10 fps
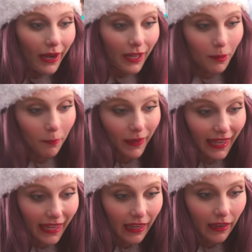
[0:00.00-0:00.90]
what it could
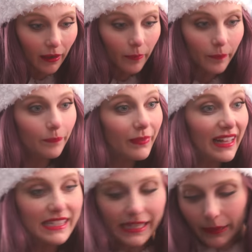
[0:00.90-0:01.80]
be.
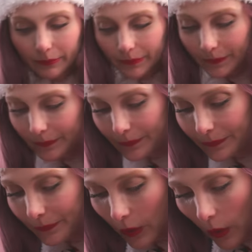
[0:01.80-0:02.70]
Let's see.
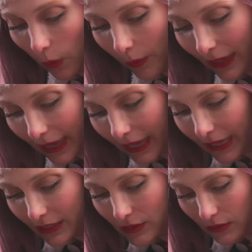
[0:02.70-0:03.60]

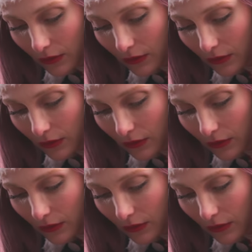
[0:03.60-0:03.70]
Okay, it's...